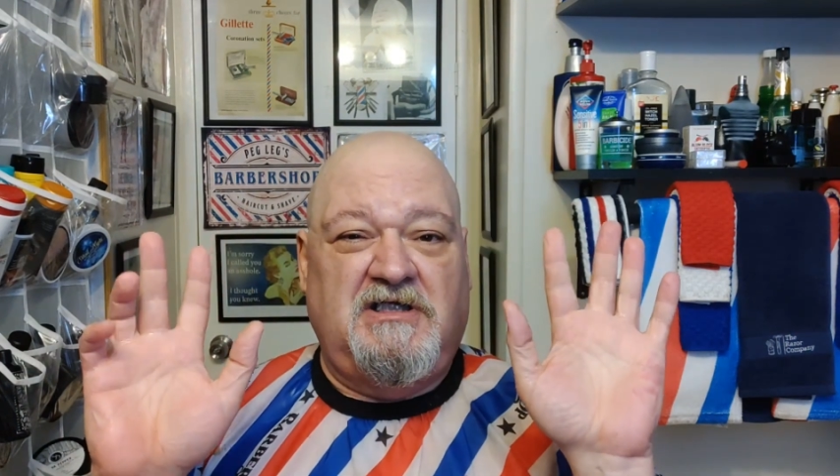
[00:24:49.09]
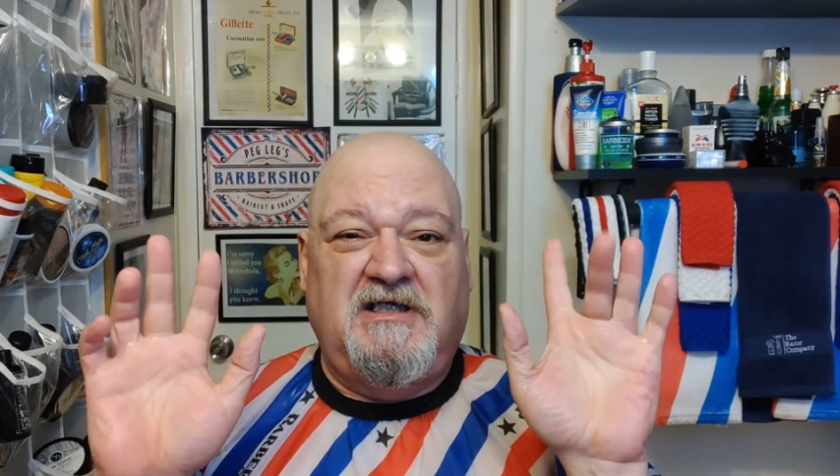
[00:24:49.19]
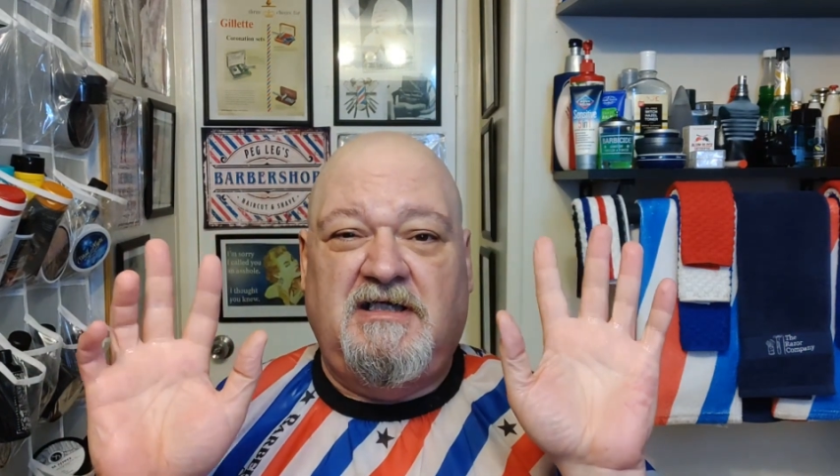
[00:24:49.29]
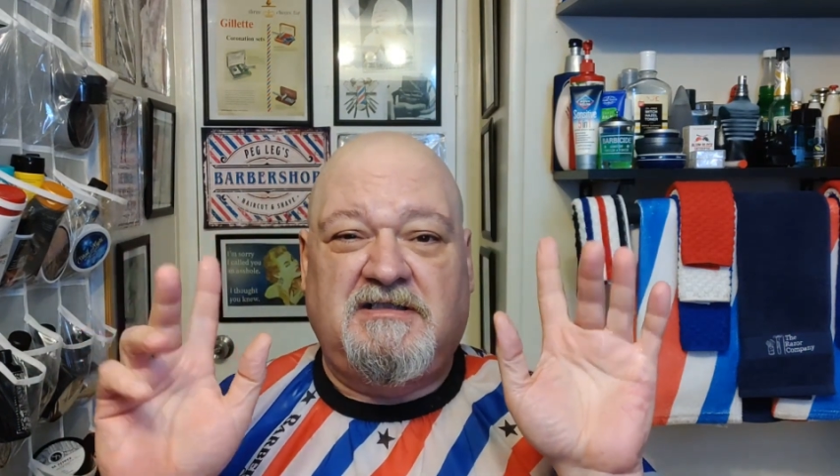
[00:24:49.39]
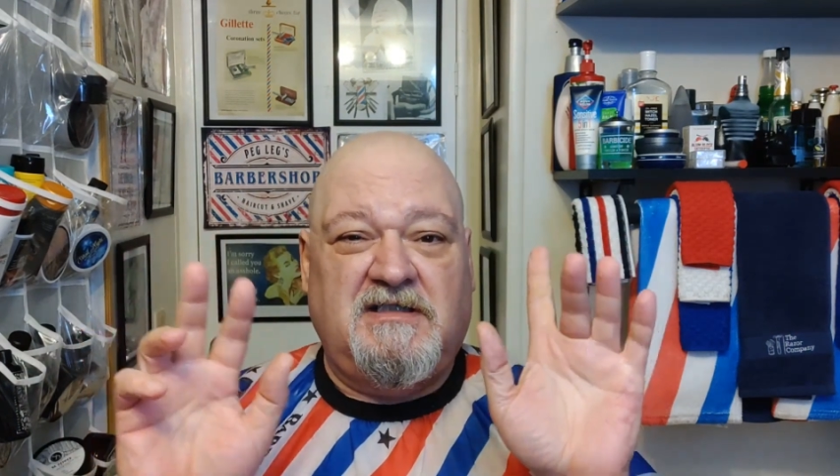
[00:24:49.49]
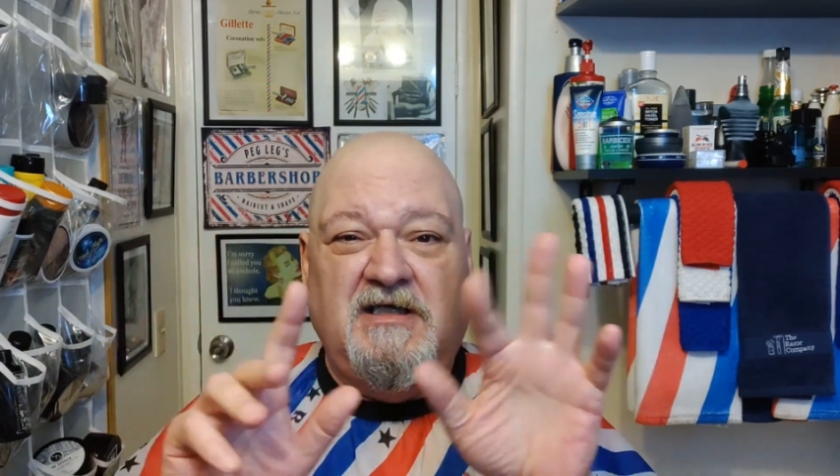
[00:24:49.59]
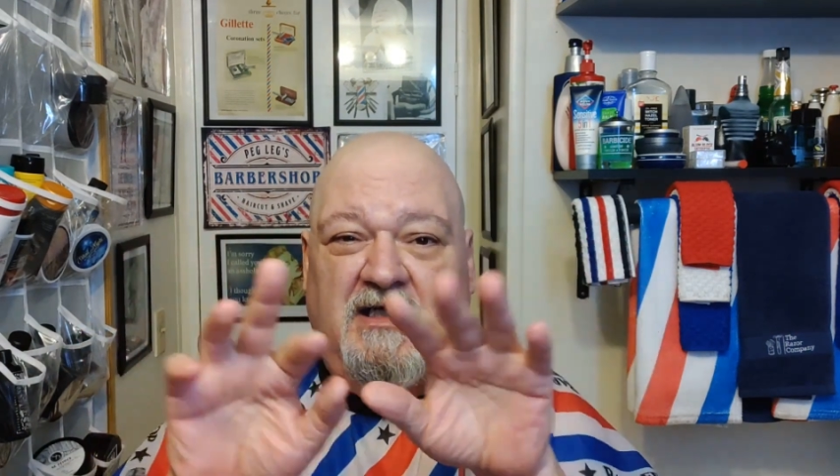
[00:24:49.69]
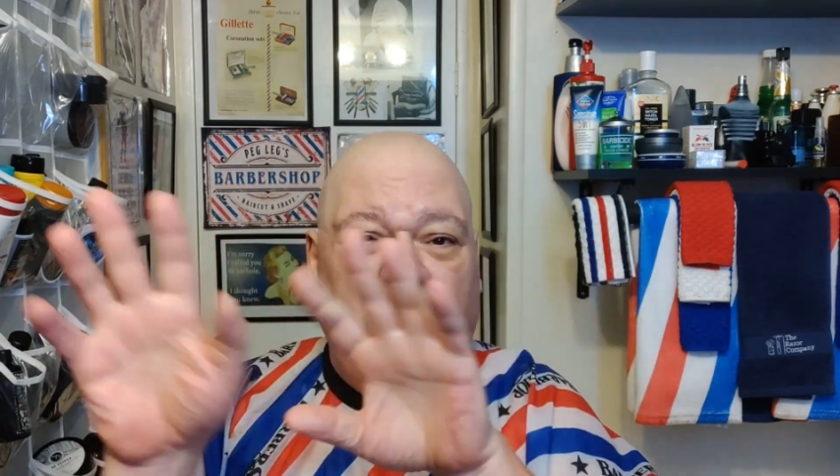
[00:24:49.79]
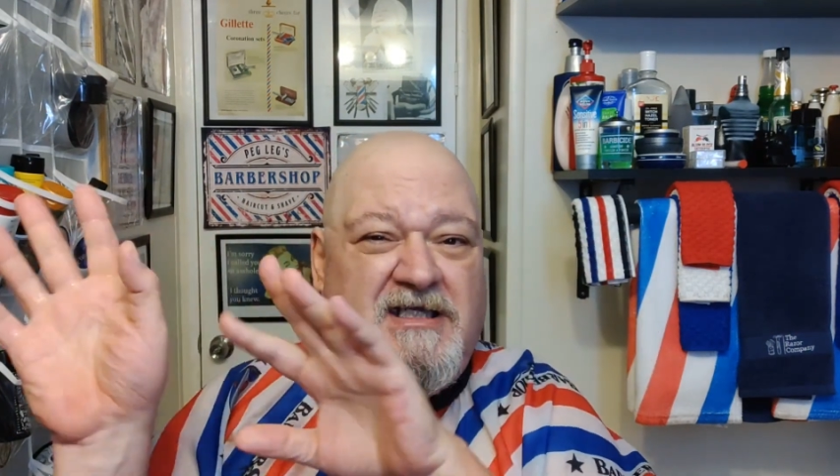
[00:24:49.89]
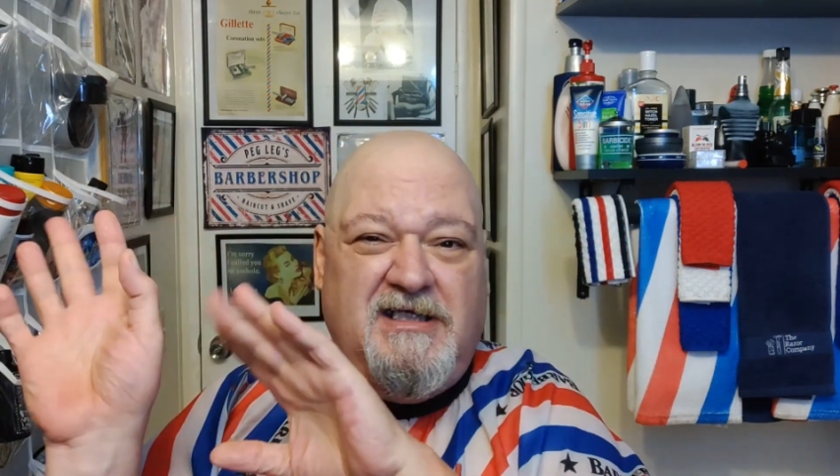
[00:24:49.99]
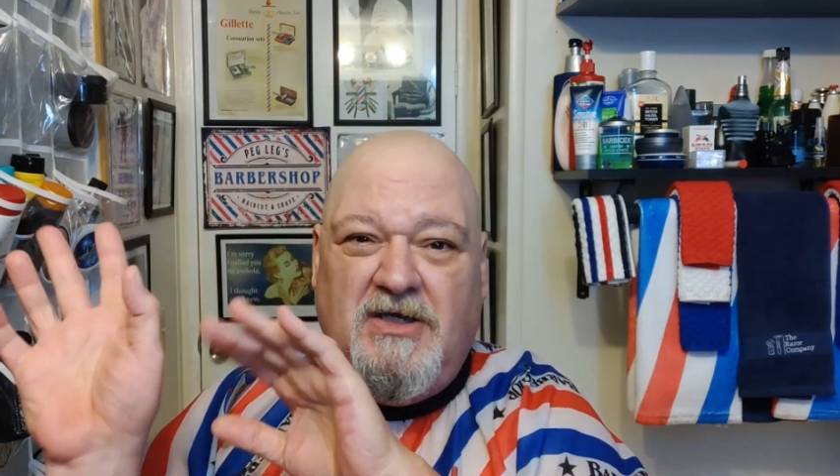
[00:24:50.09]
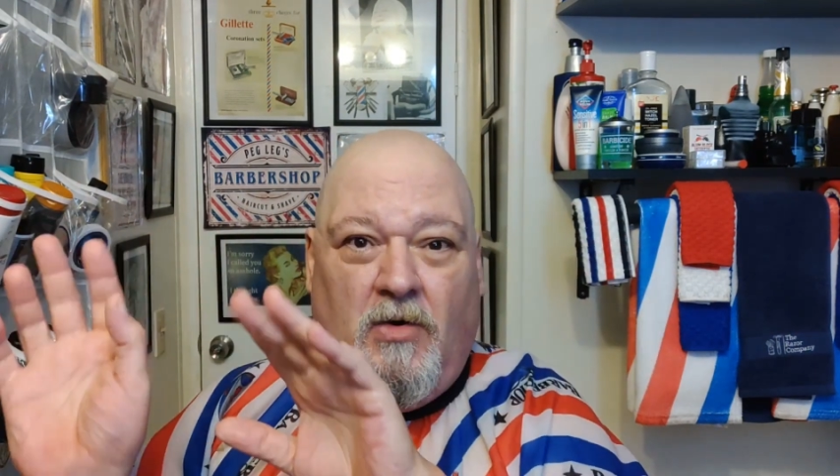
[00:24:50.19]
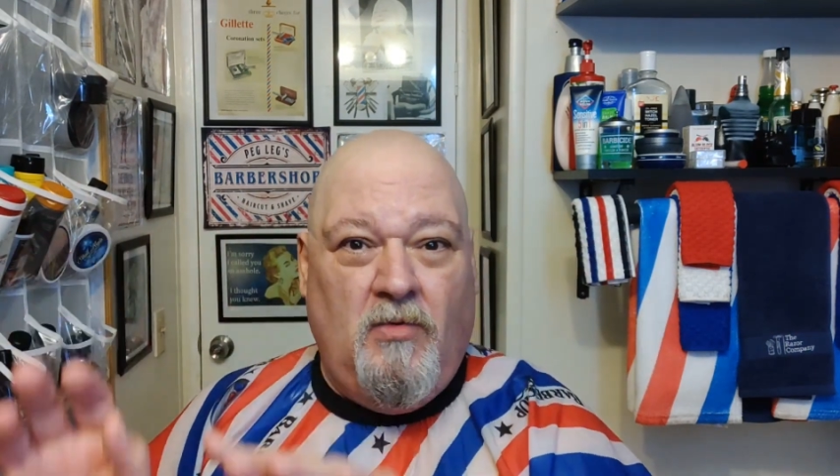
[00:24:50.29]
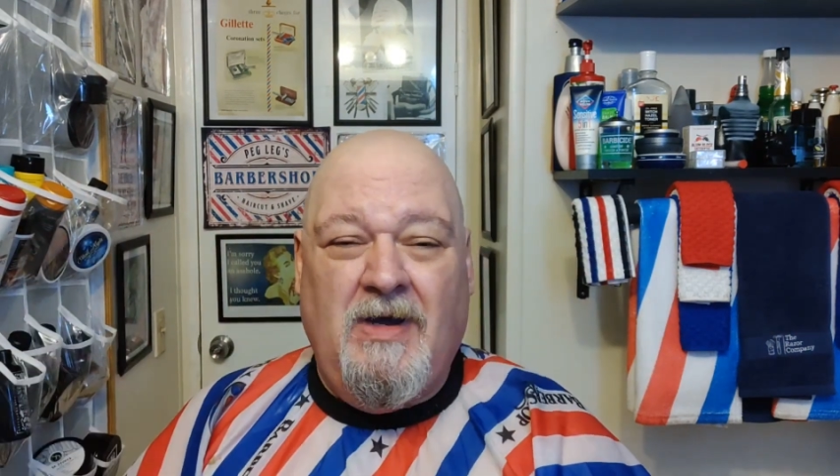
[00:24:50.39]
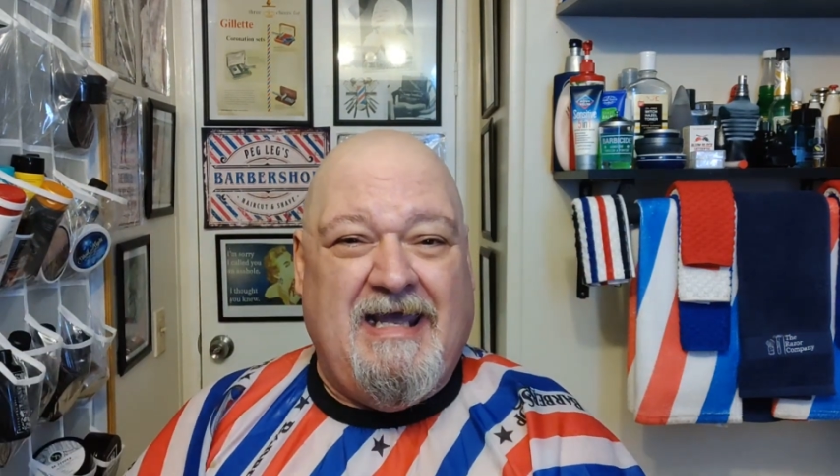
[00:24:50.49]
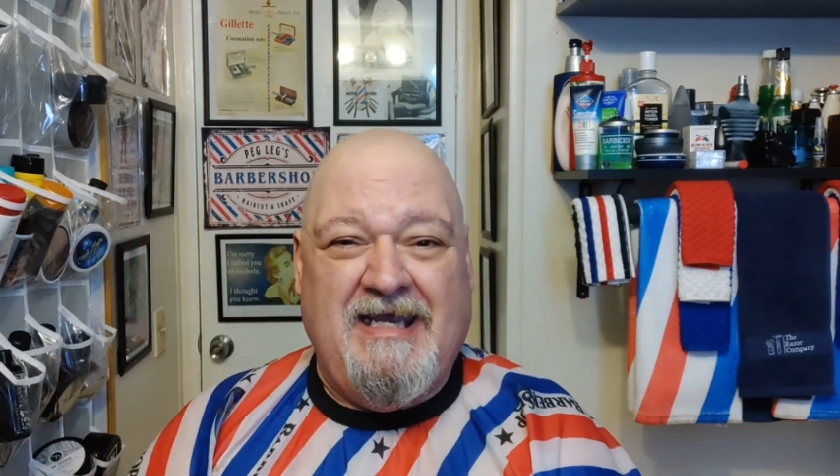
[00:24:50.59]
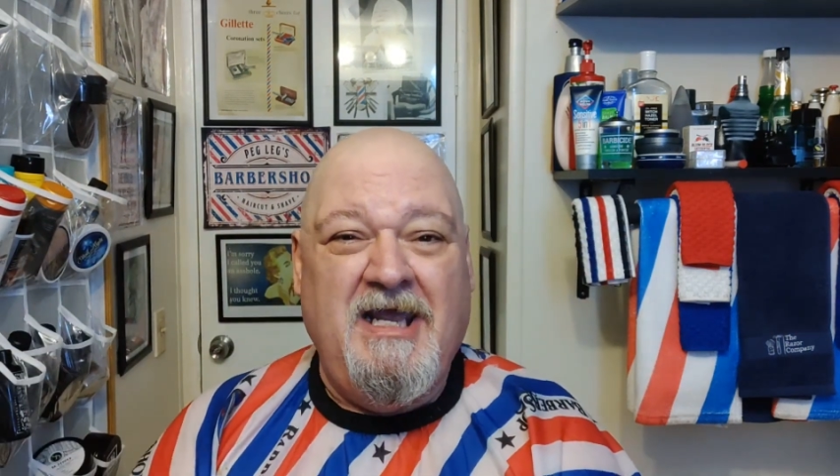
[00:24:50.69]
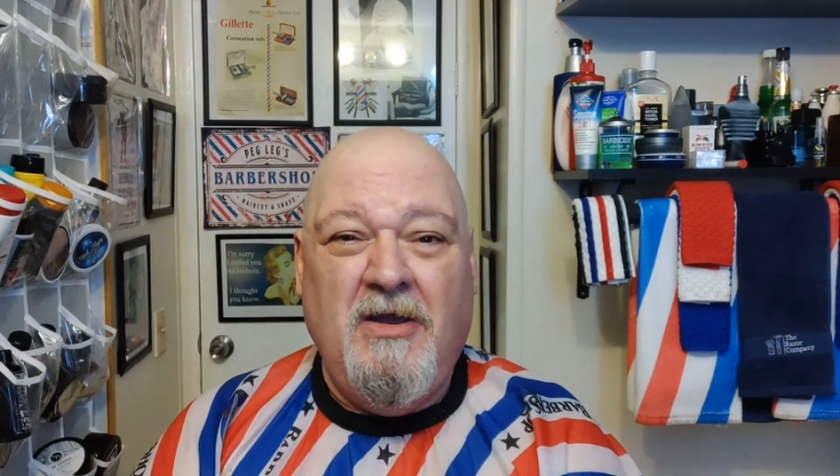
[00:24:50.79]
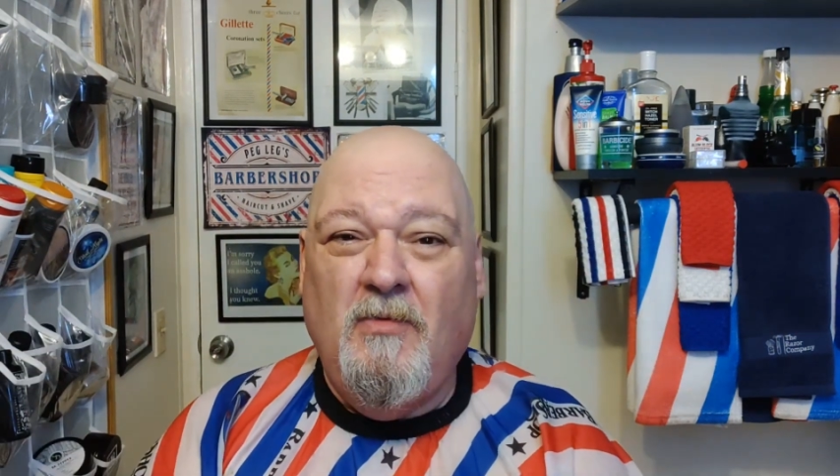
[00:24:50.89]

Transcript: this. He can go away.